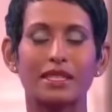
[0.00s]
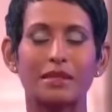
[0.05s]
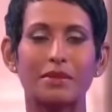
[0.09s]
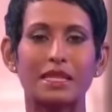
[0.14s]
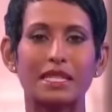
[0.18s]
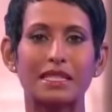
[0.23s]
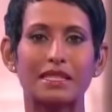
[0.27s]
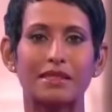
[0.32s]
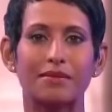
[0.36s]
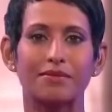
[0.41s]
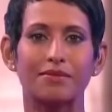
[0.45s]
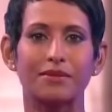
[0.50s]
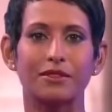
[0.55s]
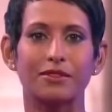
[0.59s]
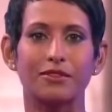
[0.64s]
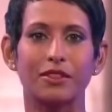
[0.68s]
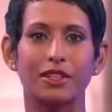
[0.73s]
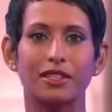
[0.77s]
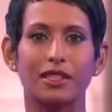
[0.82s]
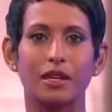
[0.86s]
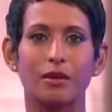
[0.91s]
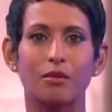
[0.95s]
to meet him to
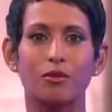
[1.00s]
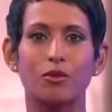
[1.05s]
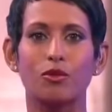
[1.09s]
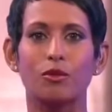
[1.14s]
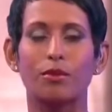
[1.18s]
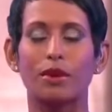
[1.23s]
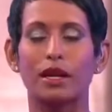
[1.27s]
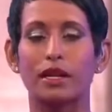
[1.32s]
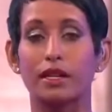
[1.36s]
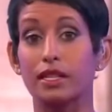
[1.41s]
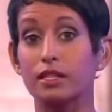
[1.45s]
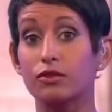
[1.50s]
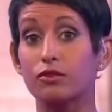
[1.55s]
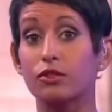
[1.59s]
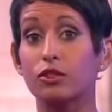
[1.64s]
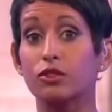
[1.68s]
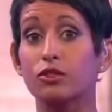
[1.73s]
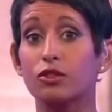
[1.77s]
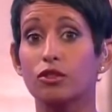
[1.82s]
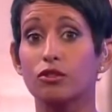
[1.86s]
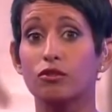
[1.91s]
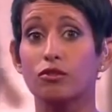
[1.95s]
find out more about his
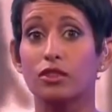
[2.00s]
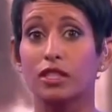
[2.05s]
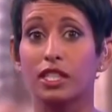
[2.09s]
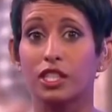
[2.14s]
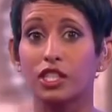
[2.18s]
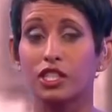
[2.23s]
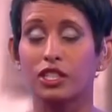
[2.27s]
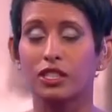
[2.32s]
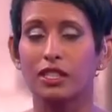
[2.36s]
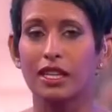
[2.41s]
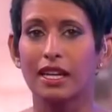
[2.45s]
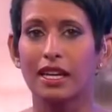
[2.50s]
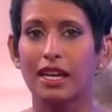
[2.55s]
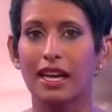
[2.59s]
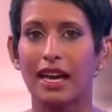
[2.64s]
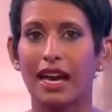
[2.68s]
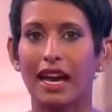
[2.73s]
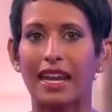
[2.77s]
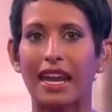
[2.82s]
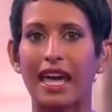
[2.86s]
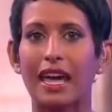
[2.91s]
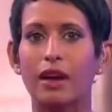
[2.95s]
views on religion
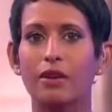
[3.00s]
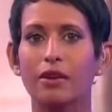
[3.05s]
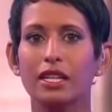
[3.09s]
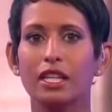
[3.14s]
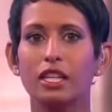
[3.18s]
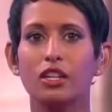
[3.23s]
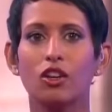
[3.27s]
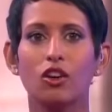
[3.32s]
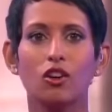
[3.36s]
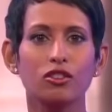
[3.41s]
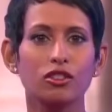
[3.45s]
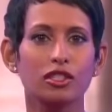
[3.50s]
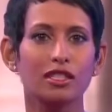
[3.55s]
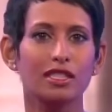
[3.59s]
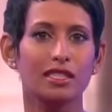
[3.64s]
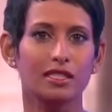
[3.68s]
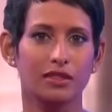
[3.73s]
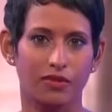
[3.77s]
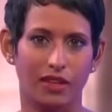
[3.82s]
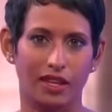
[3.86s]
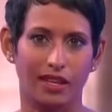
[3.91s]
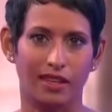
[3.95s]
and how he lost
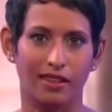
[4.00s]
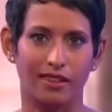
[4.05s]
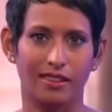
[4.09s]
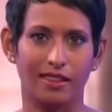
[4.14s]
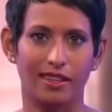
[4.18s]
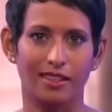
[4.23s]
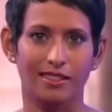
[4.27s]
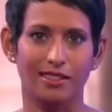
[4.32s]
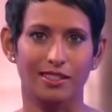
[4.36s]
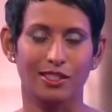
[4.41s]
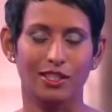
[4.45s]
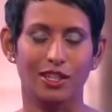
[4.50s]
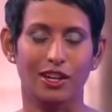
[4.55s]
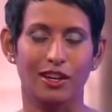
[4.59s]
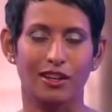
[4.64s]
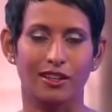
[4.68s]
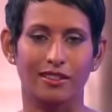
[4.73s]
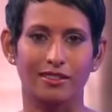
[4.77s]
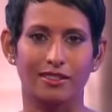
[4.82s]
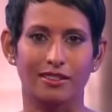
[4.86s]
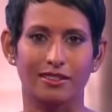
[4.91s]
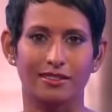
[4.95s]
his faith as a
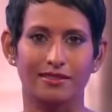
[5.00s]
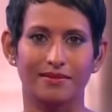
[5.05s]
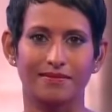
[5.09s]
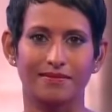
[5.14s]
child.